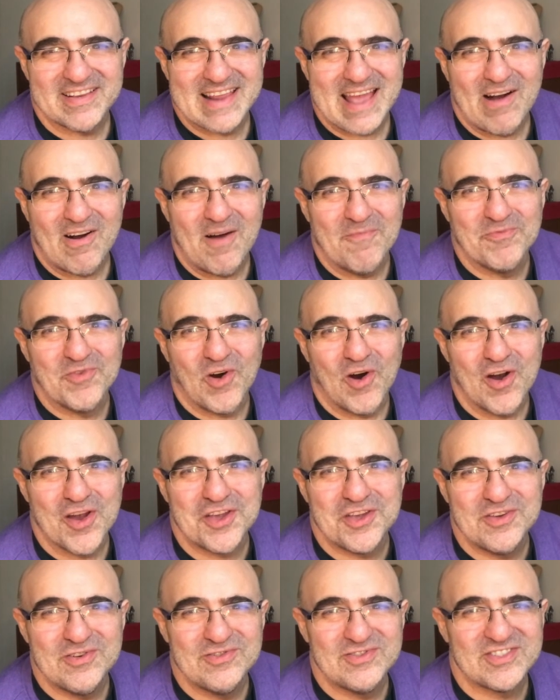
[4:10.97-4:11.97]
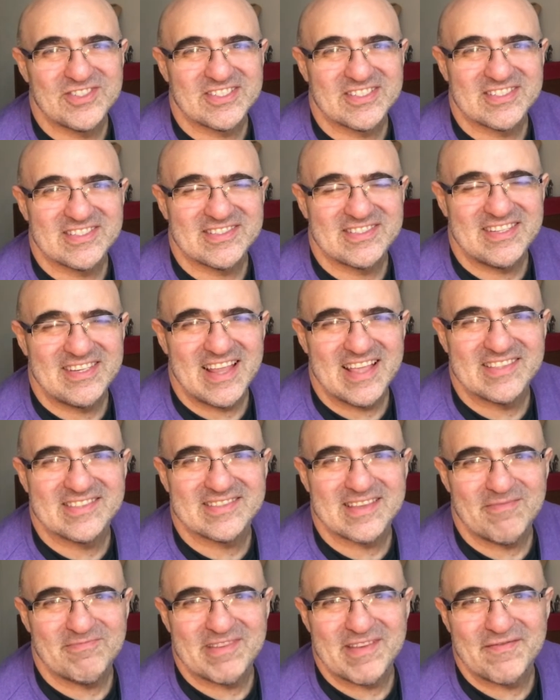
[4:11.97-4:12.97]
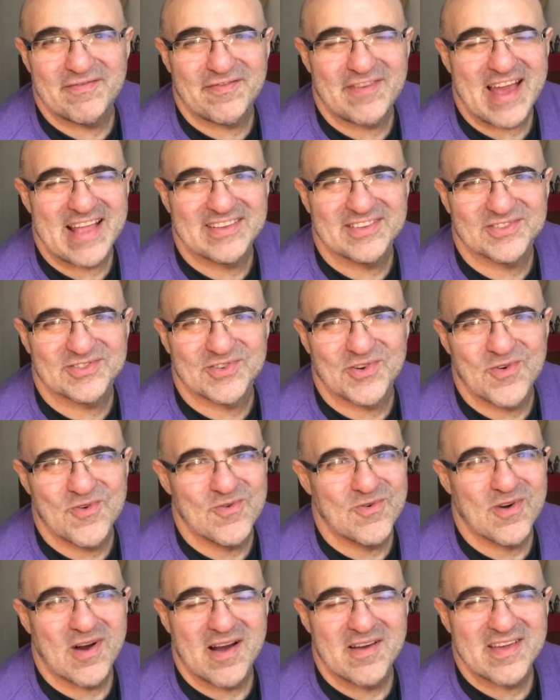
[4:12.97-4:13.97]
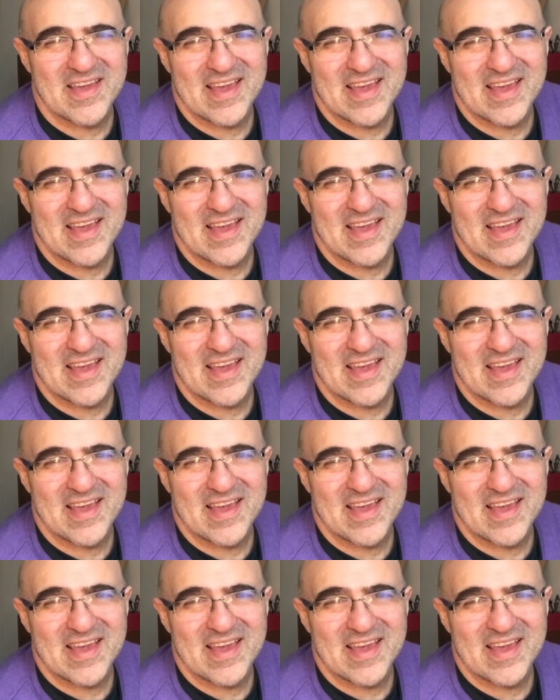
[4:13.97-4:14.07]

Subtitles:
Now, I'm not a huge Led Zeppelin fan at all.